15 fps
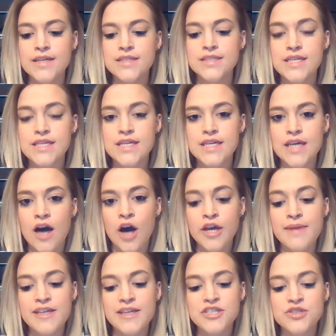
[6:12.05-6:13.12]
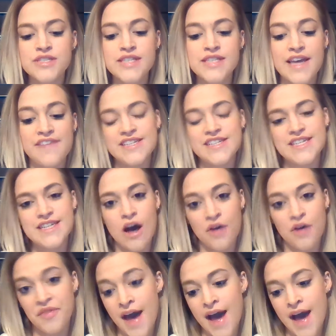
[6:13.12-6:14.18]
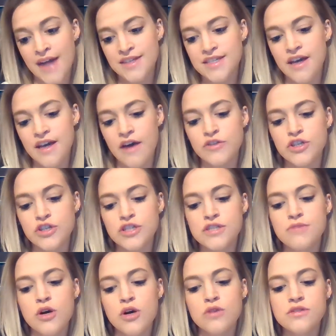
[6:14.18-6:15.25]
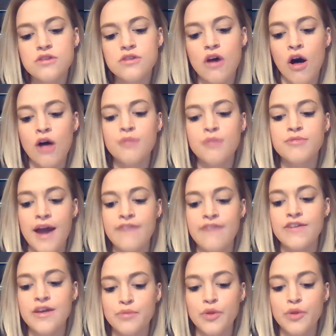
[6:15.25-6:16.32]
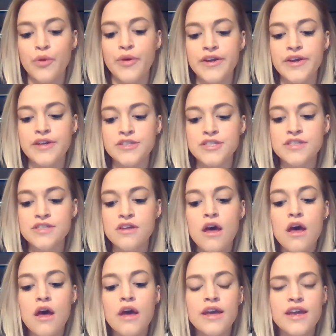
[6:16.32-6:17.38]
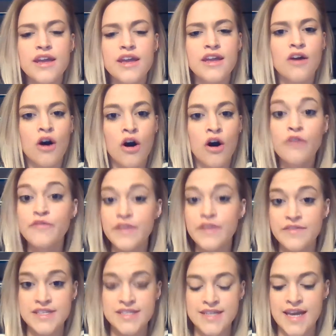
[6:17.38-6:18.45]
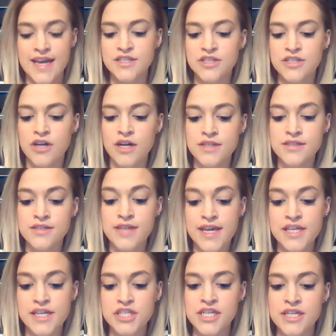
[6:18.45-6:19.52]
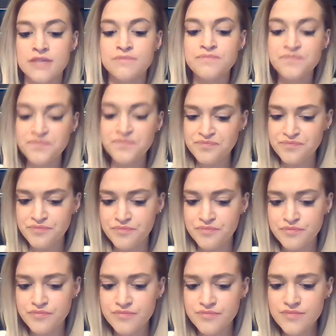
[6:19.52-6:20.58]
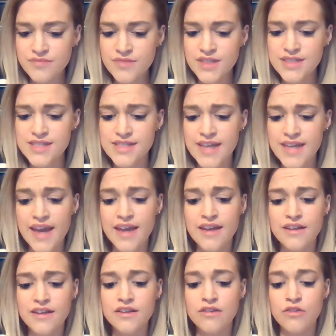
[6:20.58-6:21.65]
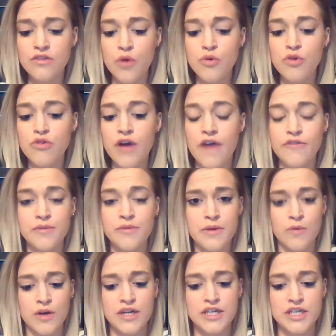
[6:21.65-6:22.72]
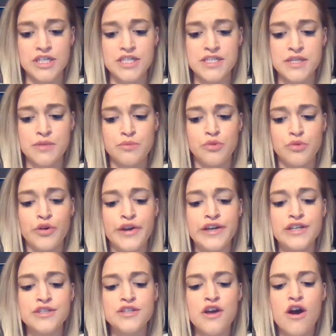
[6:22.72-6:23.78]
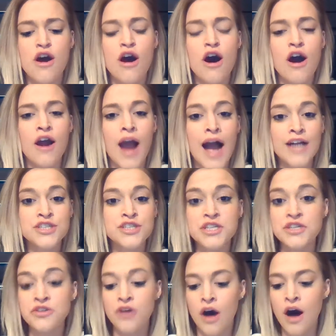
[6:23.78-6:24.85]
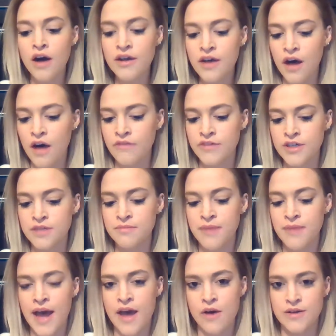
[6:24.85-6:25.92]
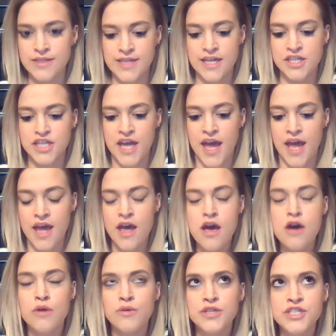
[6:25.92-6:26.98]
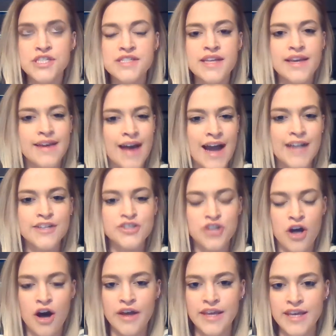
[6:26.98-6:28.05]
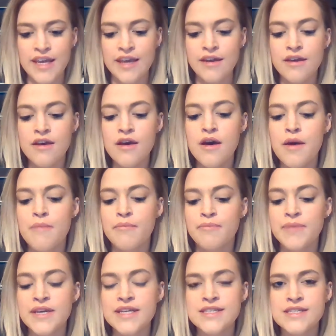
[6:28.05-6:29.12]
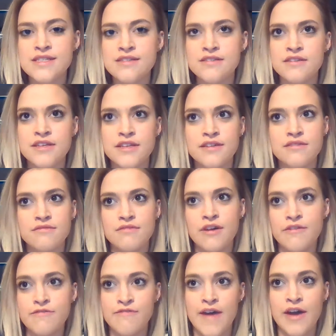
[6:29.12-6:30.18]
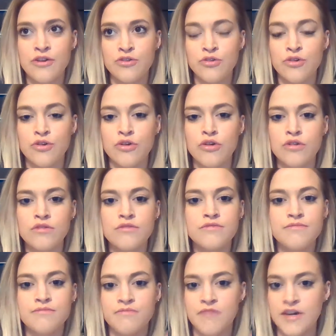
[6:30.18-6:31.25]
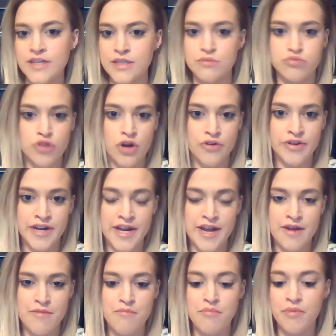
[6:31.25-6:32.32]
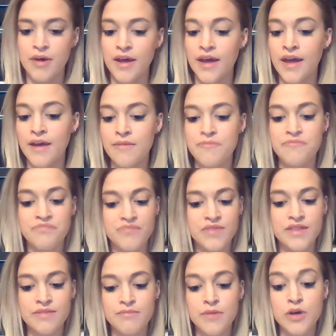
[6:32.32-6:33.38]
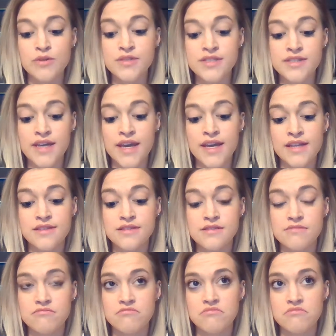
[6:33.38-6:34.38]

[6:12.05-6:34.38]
The Occupational Safety and Health Act covers most all private employers in all 50 states across the nation. State and local government workers and employers are actually not covered by OSHA, which is kind of shocking because it's a federal funded program, but most states